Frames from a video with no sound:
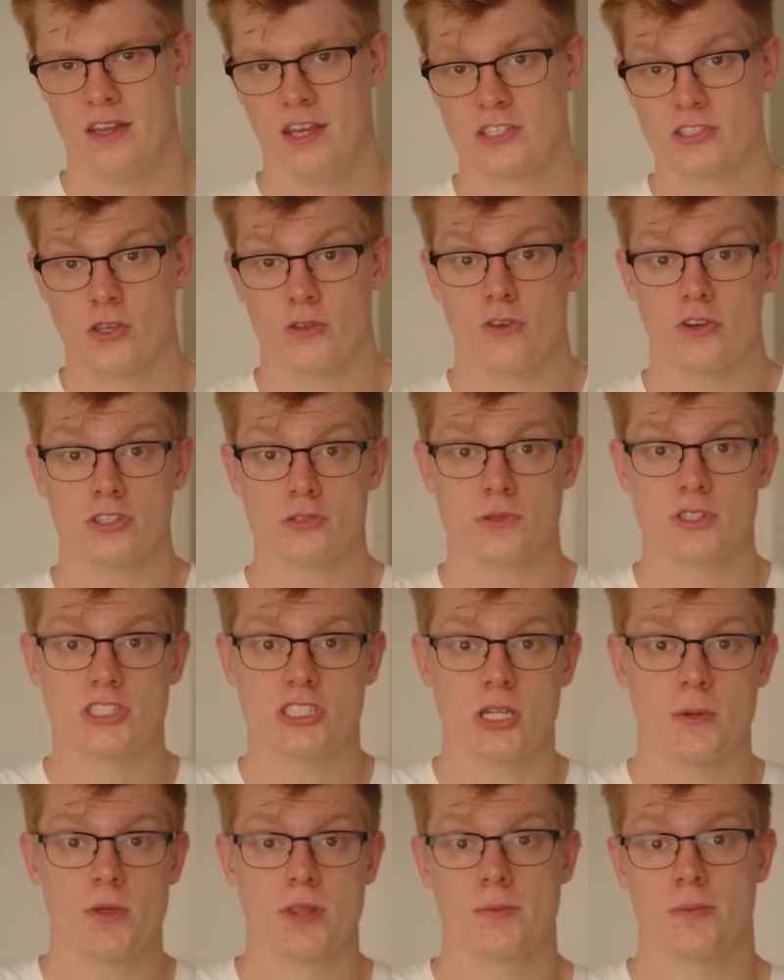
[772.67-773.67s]
So those were
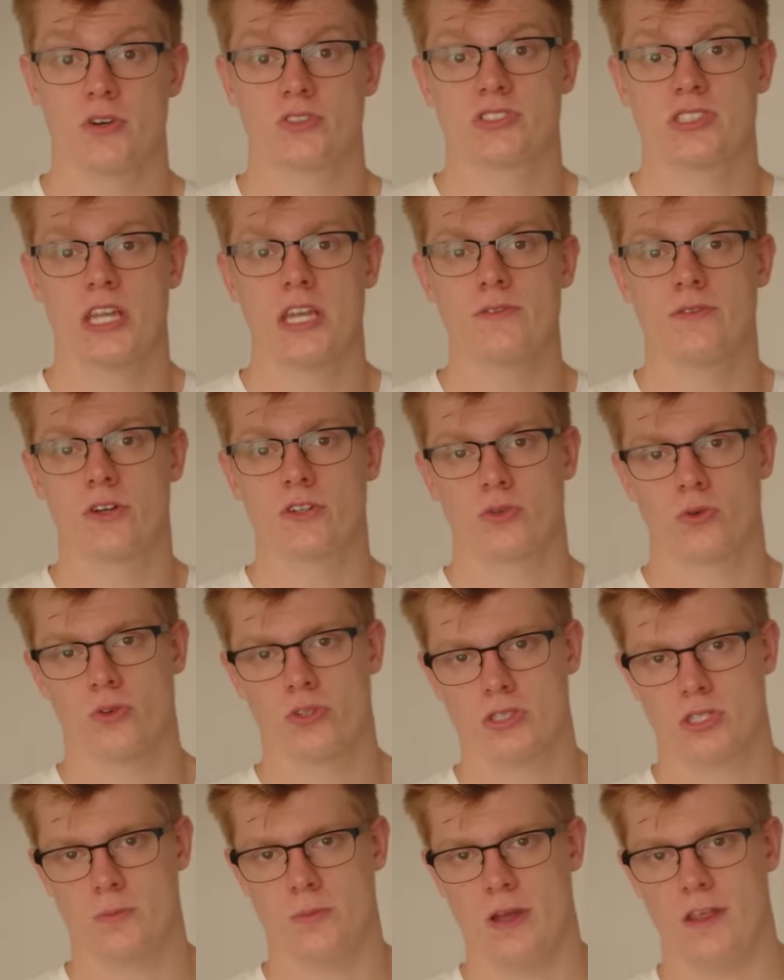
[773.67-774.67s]
some of the most evil
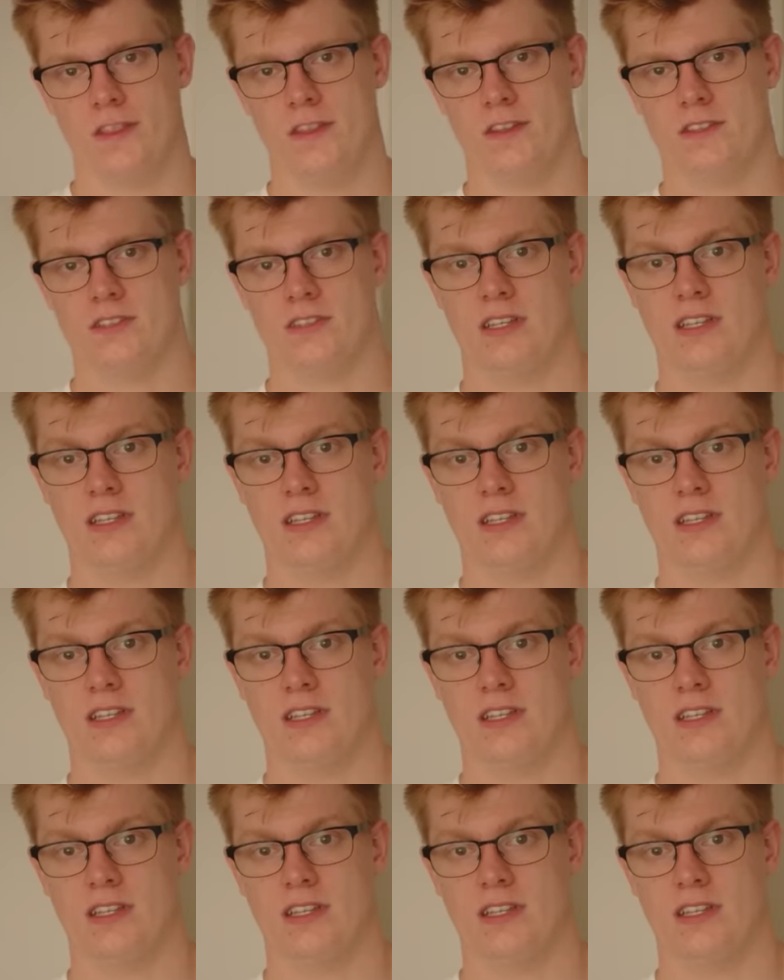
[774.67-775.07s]
torture methods.